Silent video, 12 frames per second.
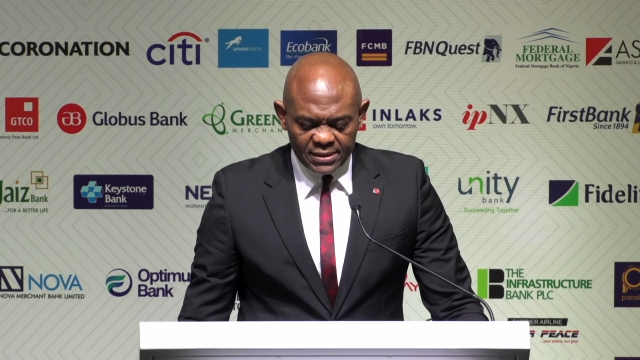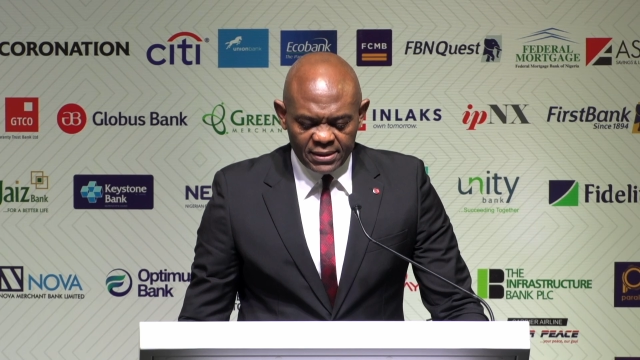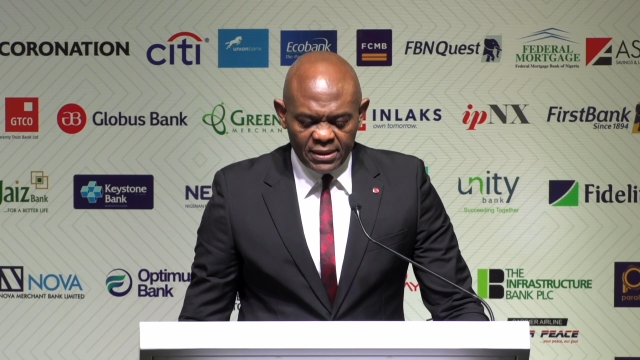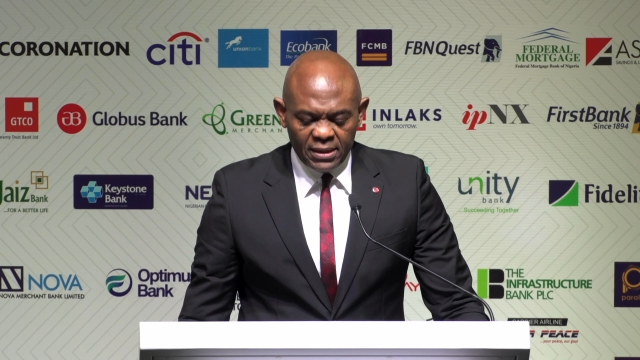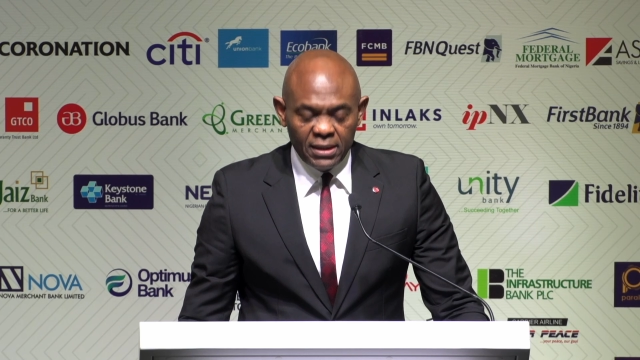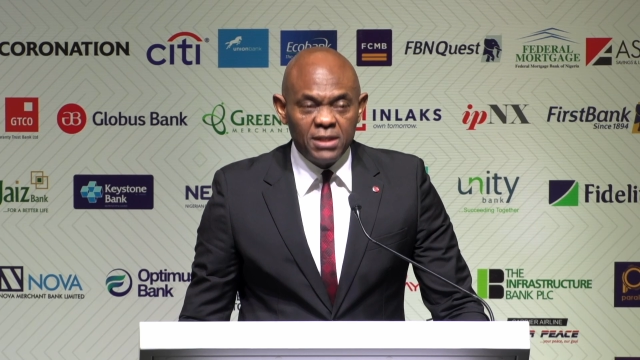
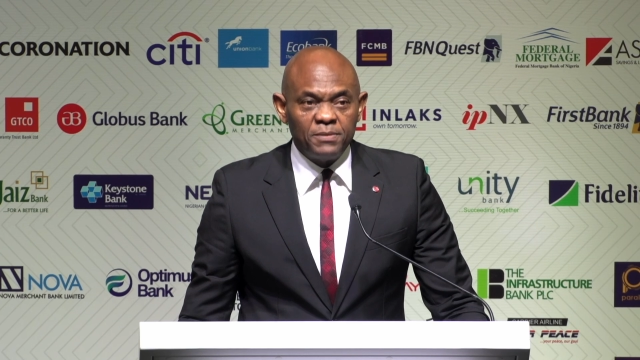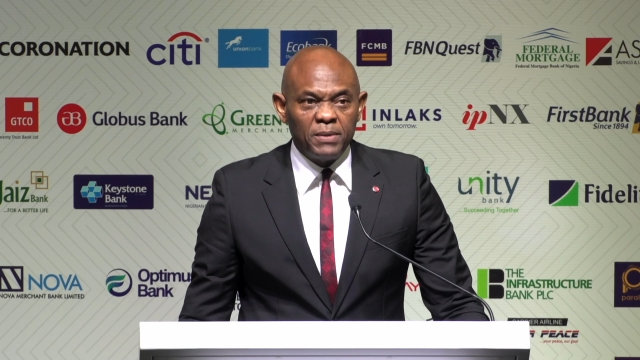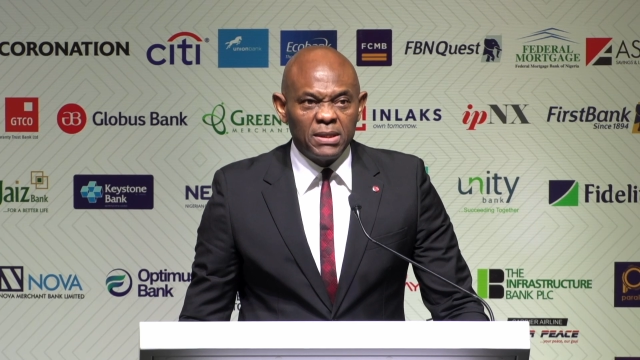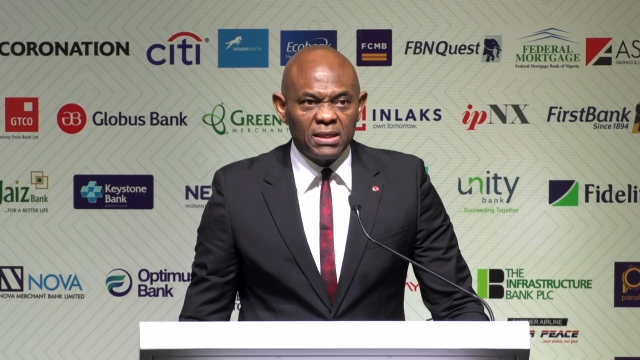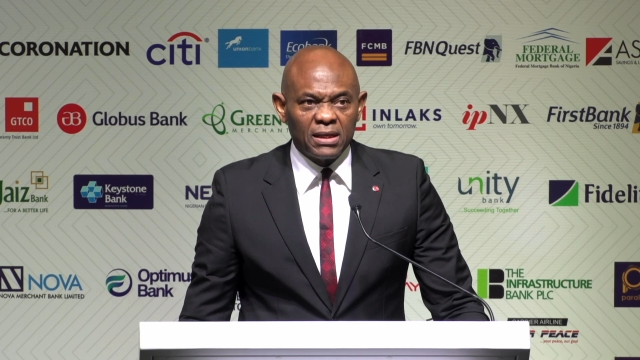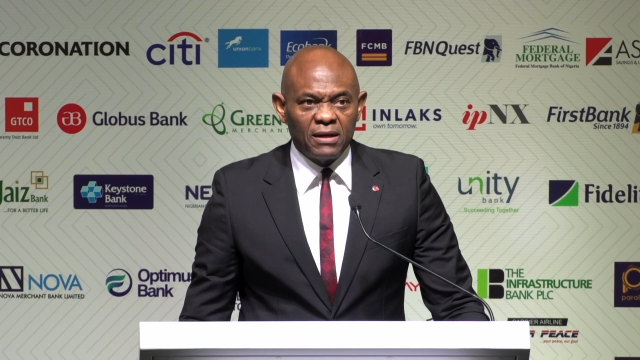its basic
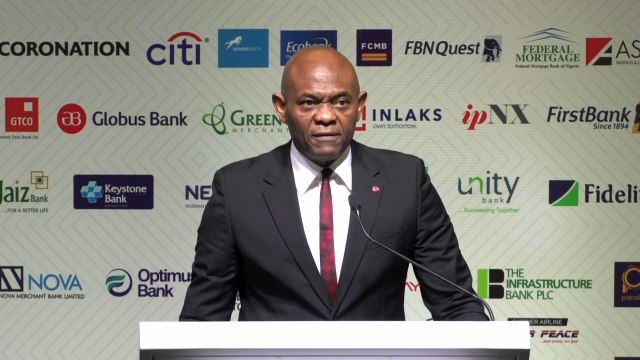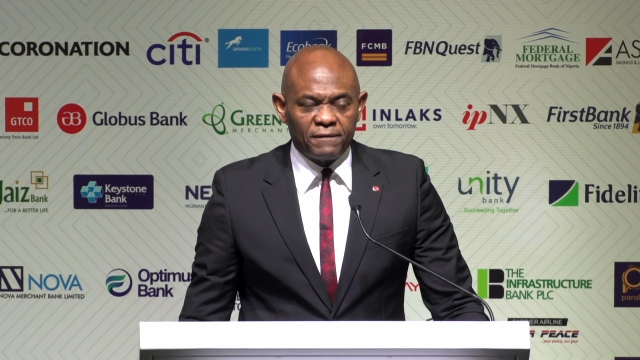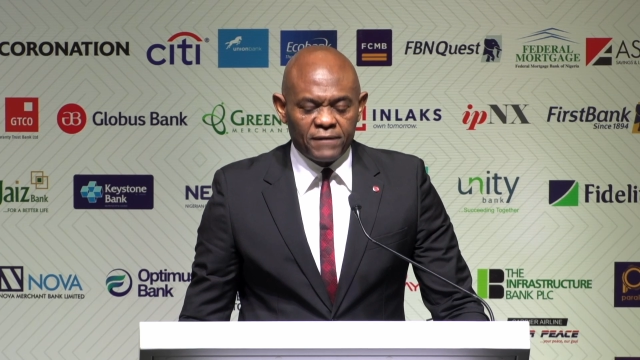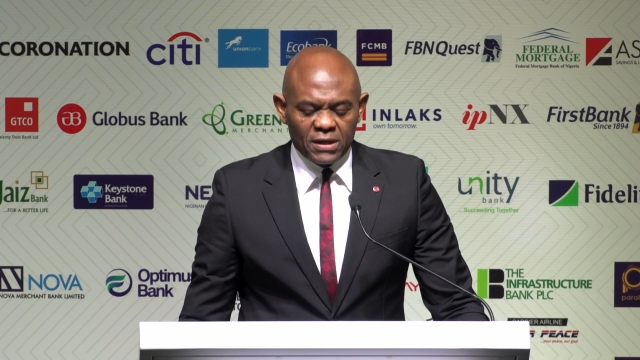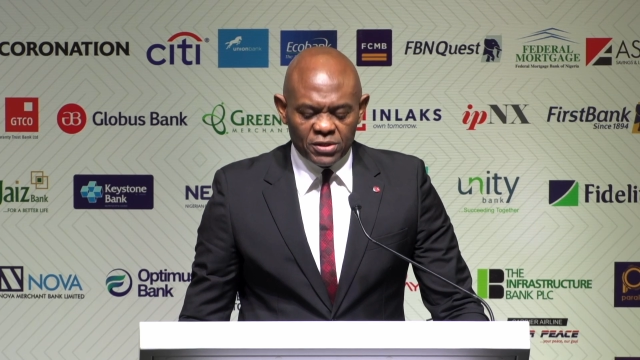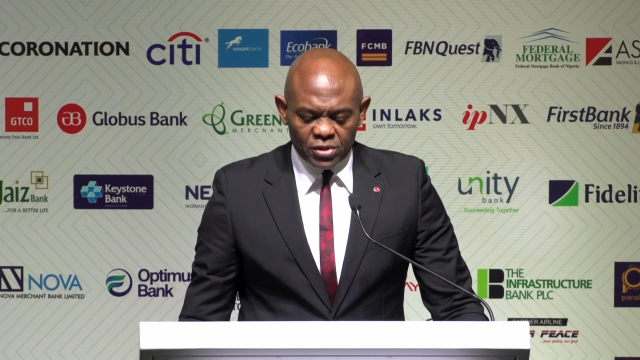
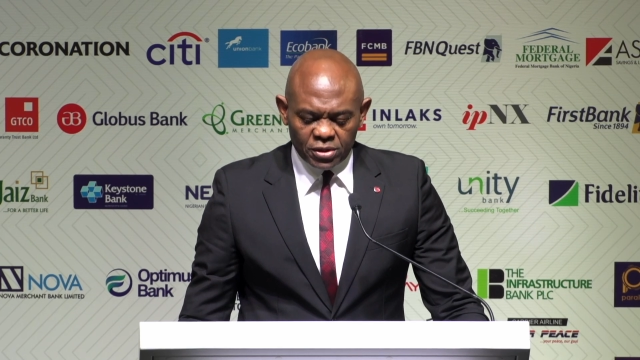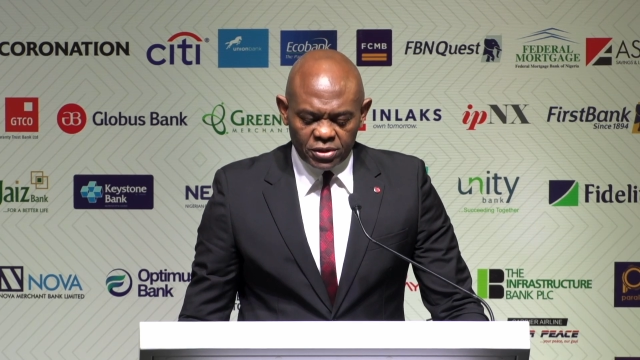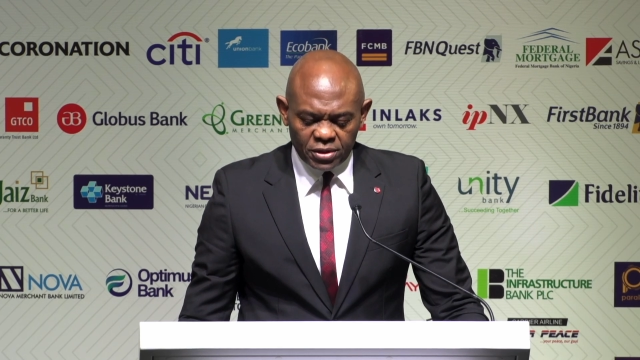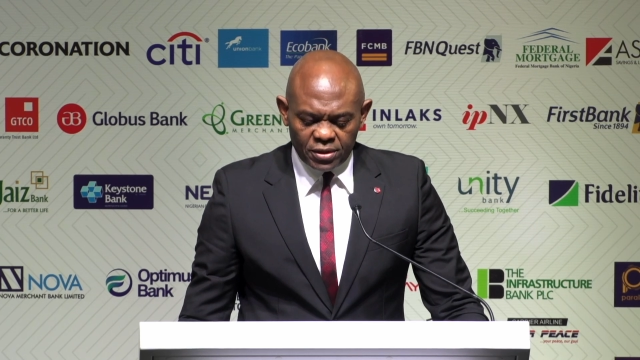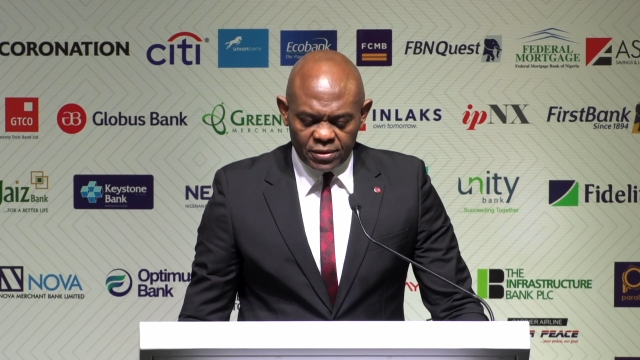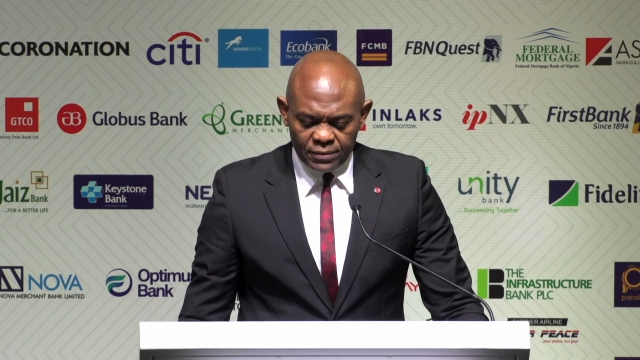infrastructure
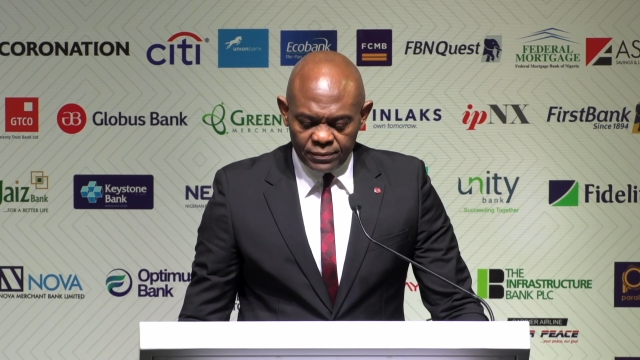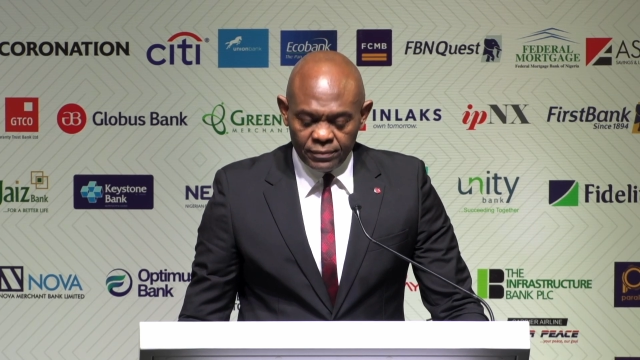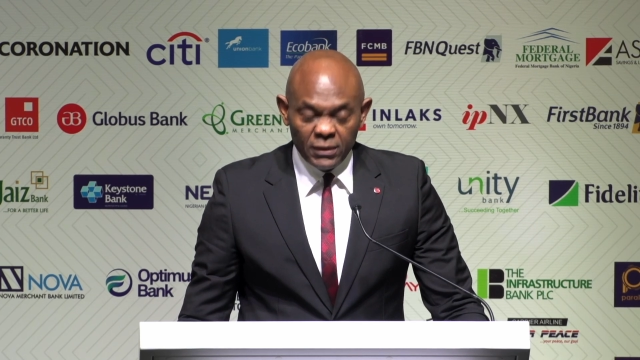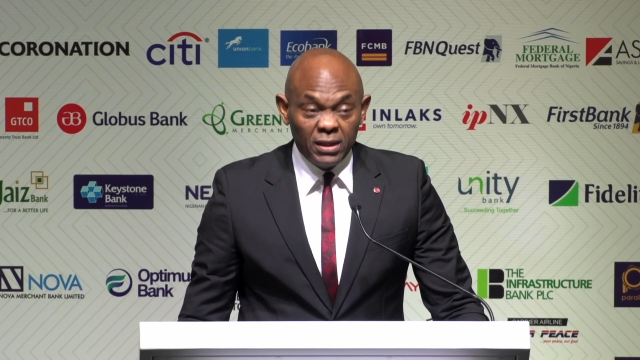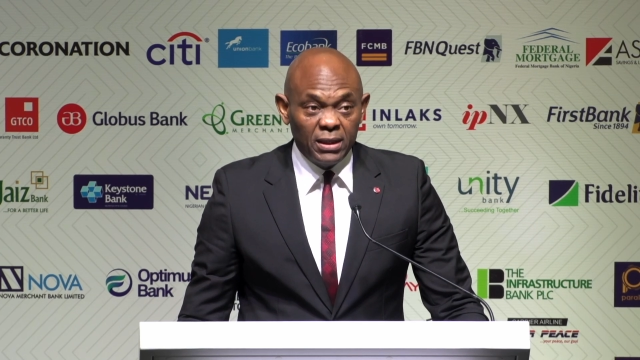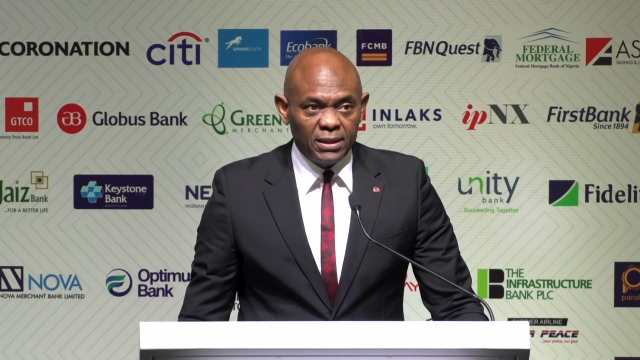
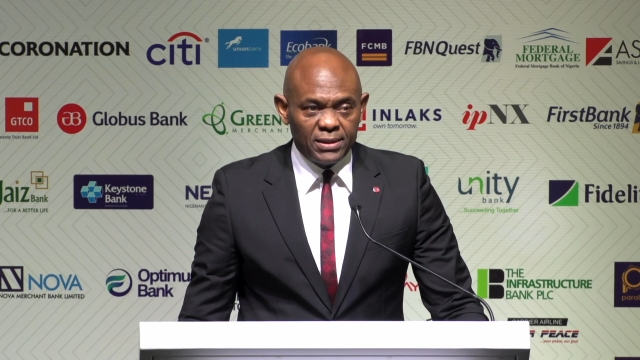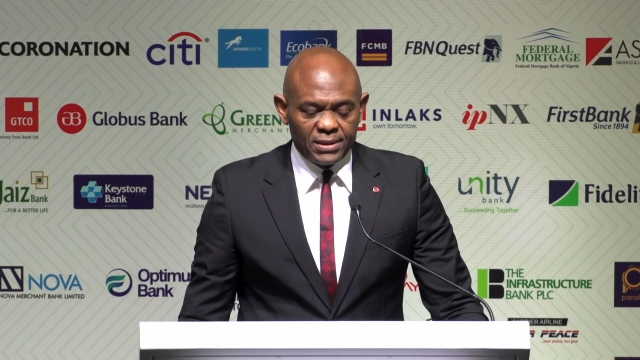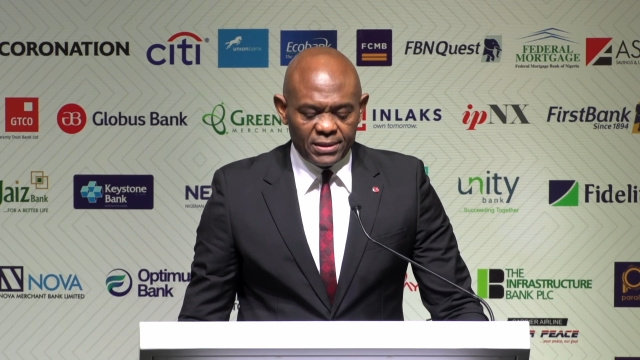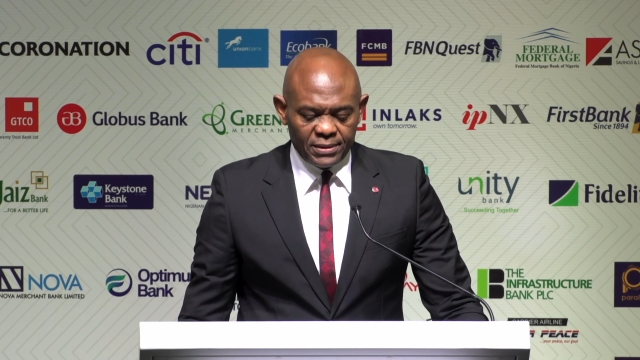needs